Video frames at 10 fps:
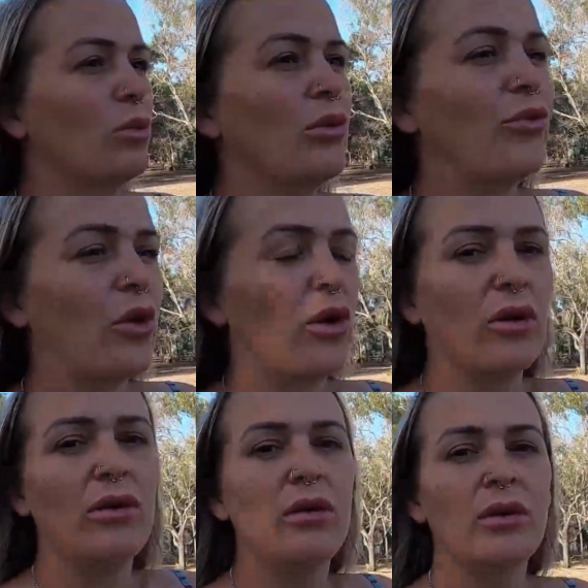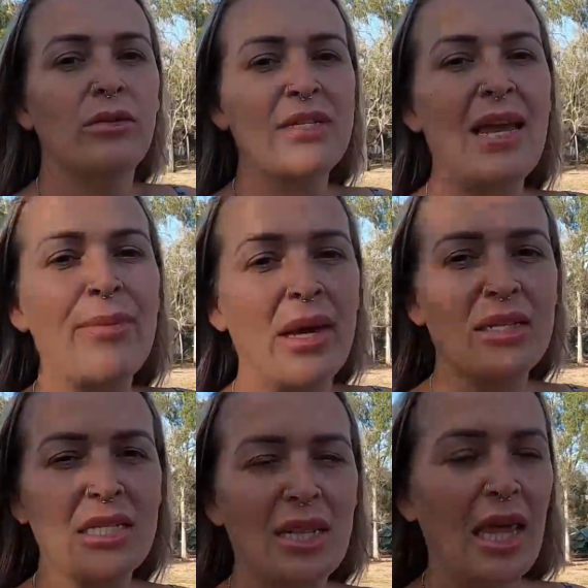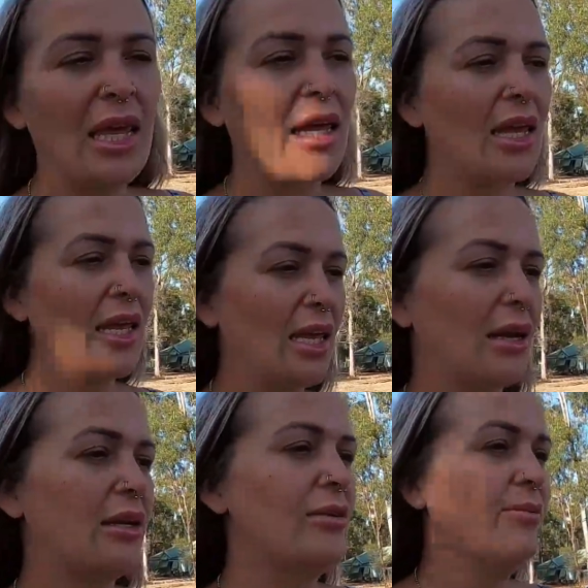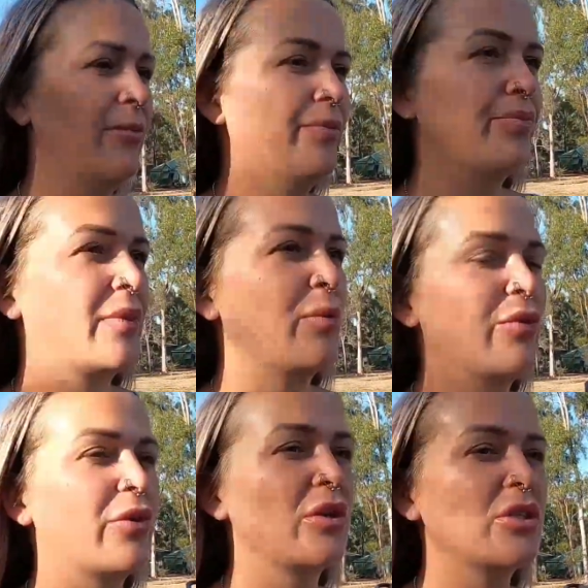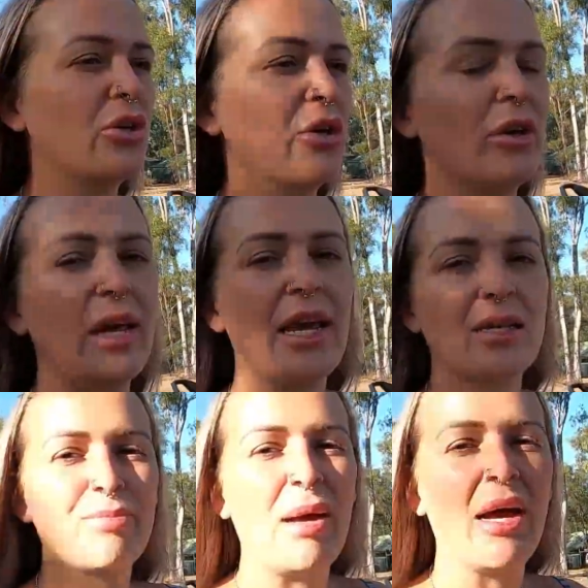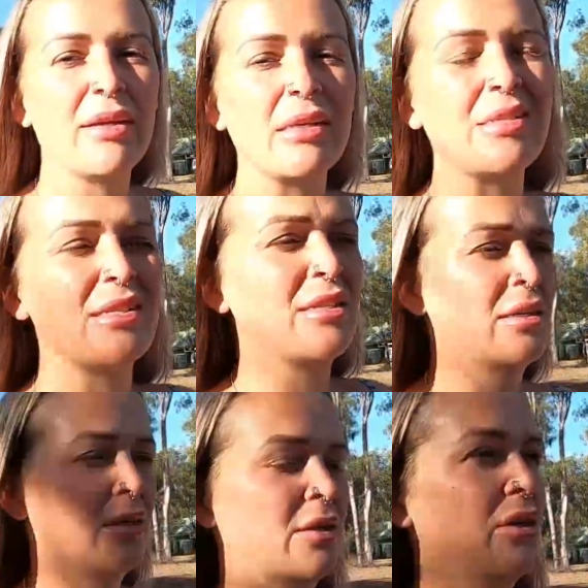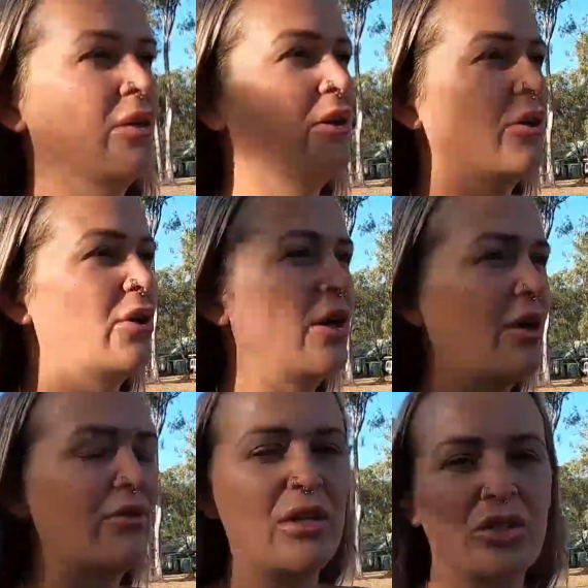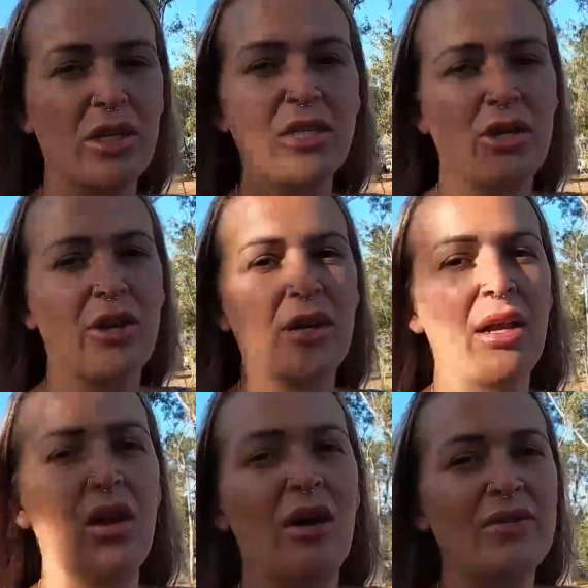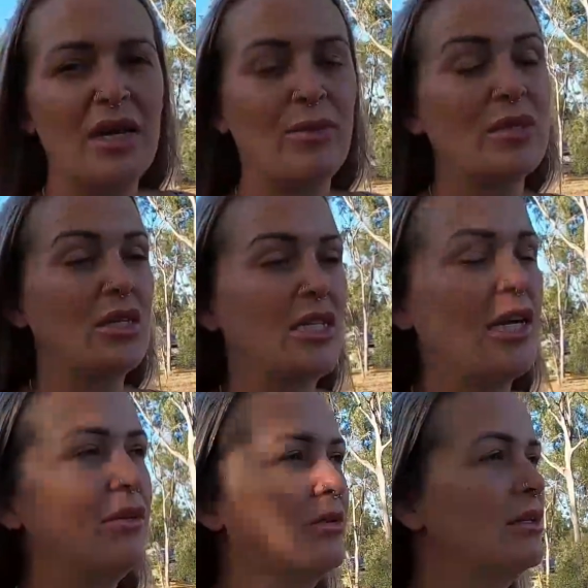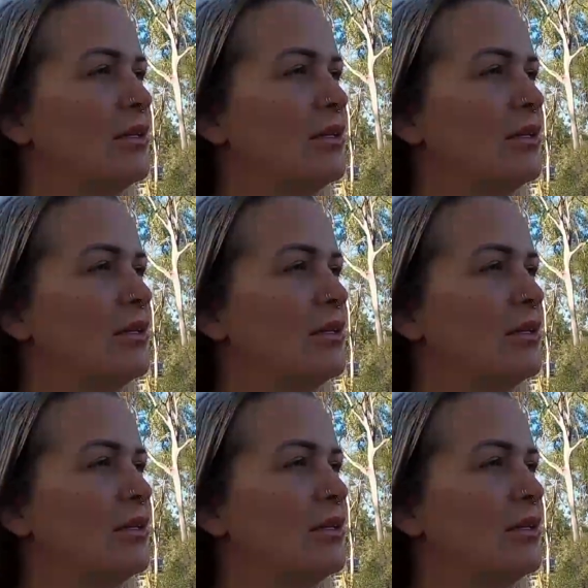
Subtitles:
We've got same page thinking here, and we've got 2 ex-partners who have literally turned our lives upside down,